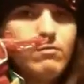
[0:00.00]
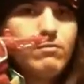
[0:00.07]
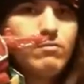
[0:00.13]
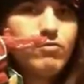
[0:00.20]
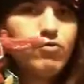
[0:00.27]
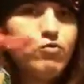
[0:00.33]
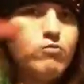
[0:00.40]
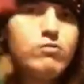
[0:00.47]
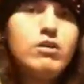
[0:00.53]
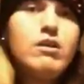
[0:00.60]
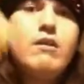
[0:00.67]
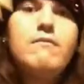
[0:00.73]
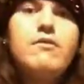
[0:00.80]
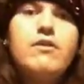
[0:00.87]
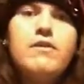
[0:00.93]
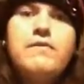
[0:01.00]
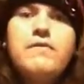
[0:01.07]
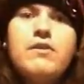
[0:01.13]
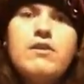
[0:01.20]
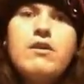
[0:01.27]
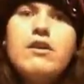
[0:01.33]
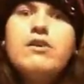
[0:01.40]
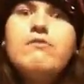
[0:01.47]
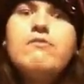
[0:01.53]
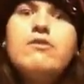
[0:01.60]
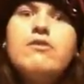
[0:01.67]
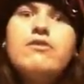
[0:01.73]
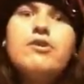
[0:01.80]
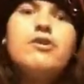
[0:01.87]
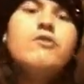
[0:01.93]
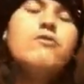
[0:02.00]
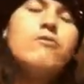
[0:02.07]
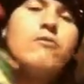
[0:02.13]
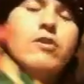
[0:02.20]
do whatever you feel like you want to do.